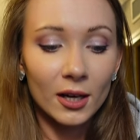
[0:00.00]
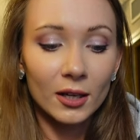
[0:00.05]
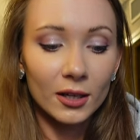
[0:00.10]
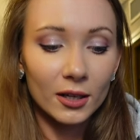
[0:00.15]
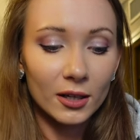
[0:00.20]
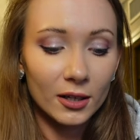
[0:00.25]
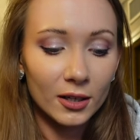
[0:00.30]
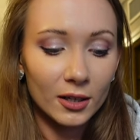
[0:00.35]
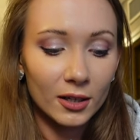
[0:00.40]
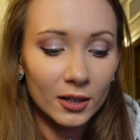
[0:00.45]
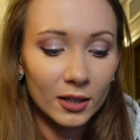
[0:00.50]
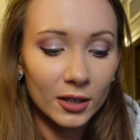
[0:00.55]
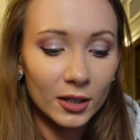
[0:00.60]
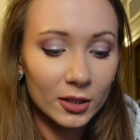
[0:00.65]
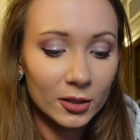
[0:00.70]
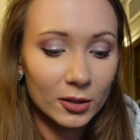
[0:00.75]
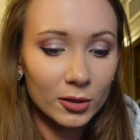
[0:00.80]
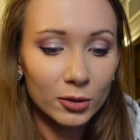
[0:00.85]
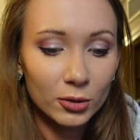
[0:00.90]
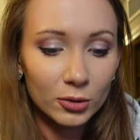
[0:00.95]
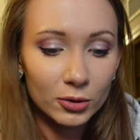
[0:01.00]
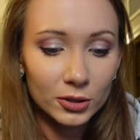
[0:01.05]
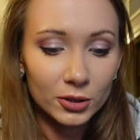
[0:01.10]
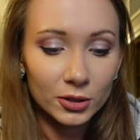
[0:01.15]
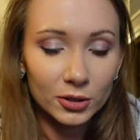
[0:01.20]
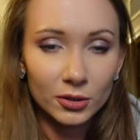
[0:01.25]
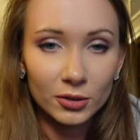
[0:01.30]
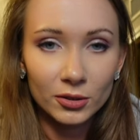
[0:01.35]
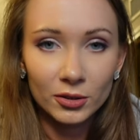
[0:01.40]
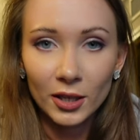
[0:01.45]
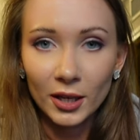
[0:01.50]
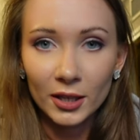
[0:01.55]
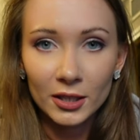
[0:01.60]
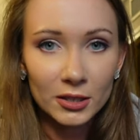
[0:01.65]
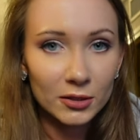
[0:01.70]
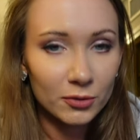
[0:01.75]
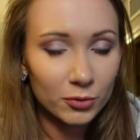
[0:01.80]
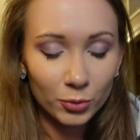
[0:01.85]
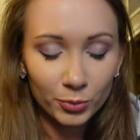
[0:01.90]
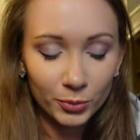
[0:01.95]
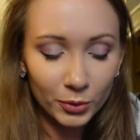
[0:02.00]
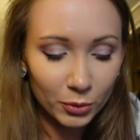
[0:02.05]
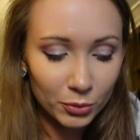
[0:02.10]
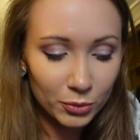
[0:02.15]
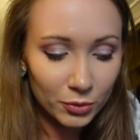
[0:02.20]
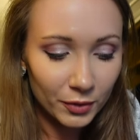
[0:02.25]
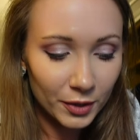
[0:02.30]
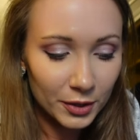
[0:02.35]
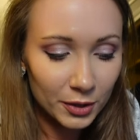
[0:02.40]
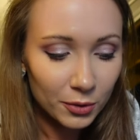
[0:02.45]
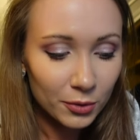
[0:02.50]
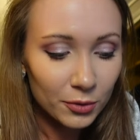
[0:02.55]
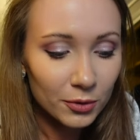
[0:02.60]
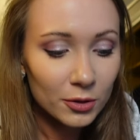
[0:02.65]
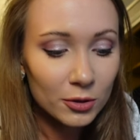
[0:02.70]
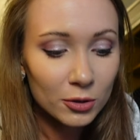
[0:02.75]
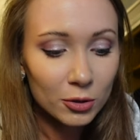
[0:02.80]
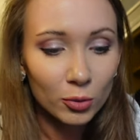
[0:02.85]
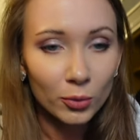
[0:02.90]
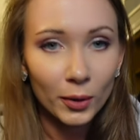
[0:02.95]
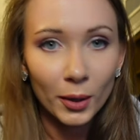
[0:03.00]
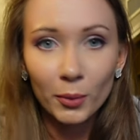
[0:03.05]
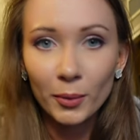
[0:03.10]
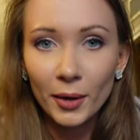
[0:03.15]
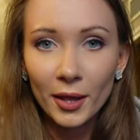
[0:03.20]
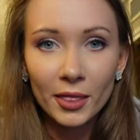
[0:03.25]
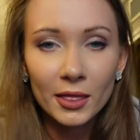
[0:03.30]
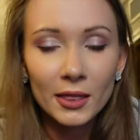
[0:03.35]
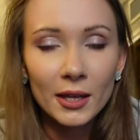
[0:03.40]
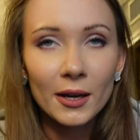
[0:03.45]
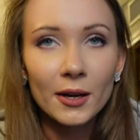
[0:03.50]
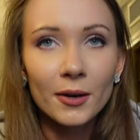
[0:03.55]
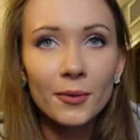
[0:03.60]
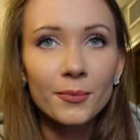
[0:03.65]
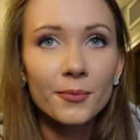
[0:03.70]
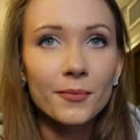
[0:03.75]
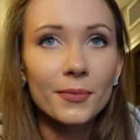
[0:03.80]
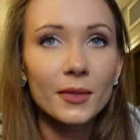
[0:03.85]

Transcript: uh, it looked nice from those videos so we went there